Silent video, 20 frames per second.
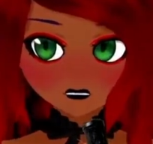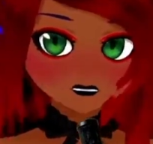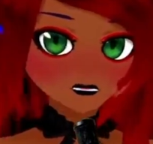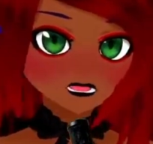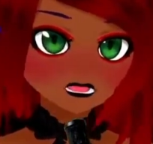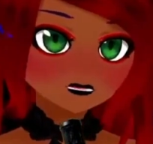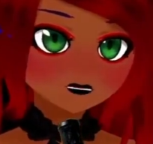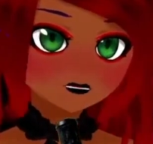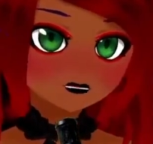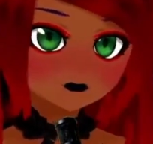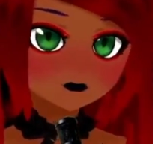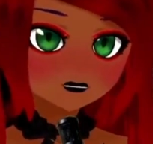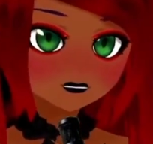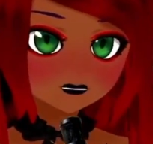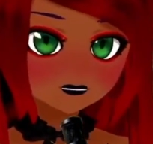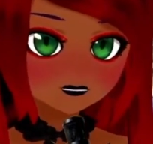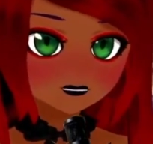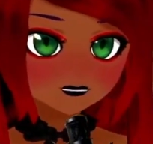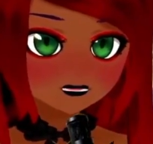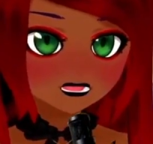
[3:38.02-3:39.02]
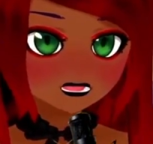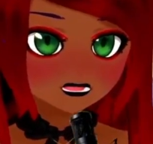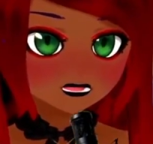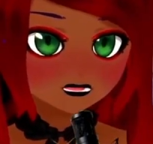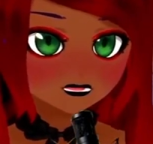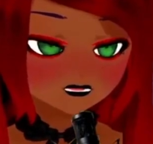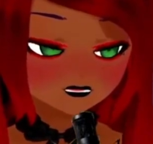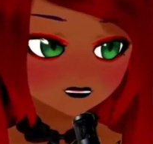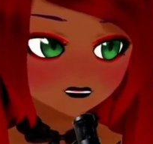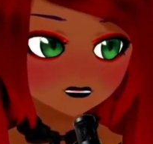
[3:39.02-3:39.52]
chasm's
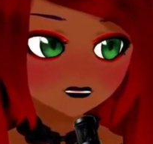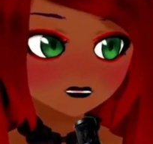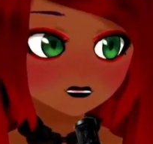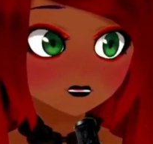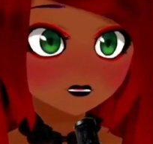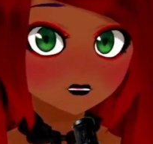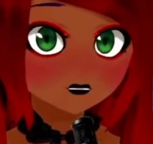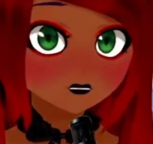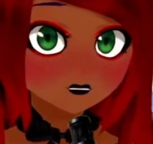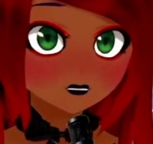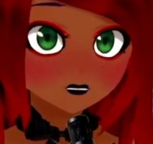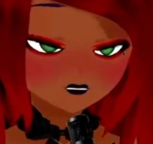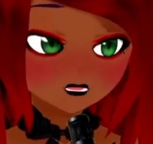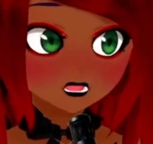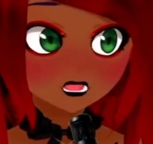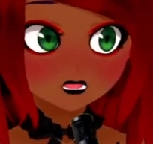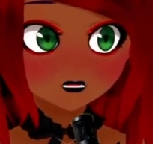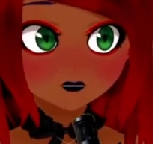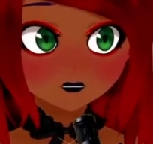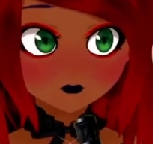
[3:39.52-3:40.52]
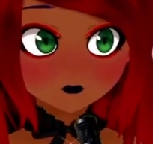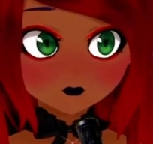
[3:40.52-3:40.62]
insane! The chasm's